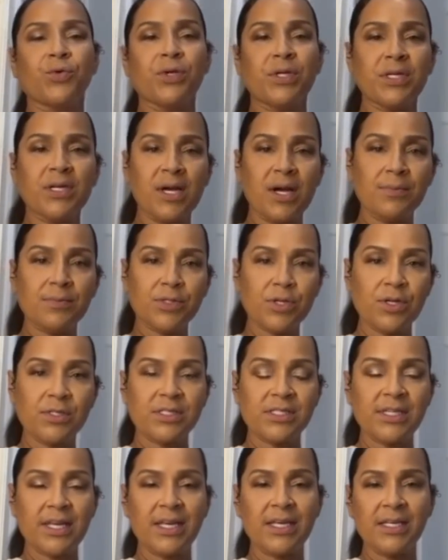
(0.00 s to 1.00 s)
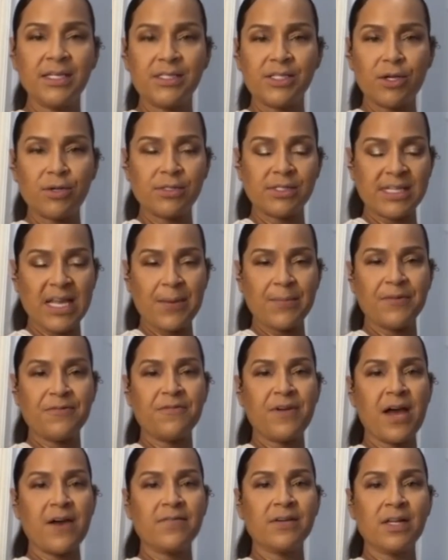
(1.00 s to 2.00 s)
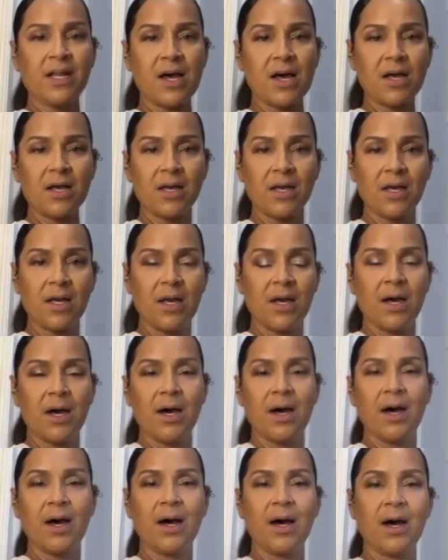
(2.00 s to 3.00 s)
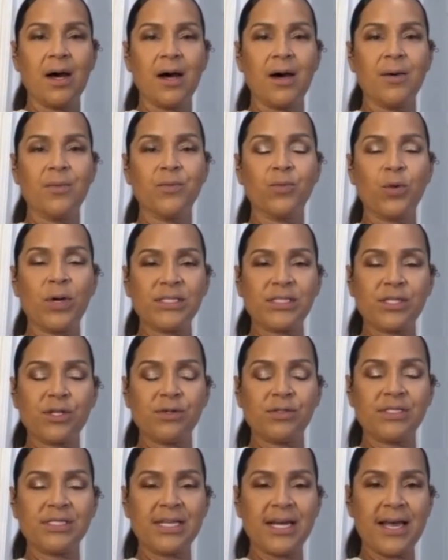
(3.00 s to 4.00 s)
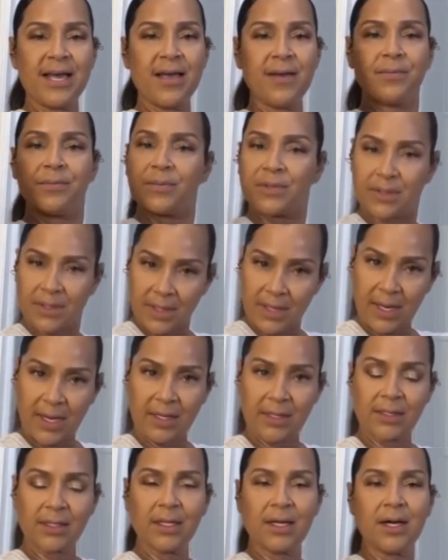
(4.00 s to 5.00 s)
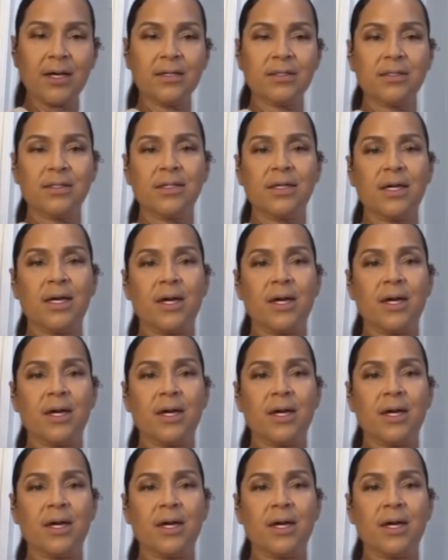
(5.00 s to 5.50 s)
Greed comes on today, East Coast time at 5 o'clock, um, West Coast time, 8 o'clock.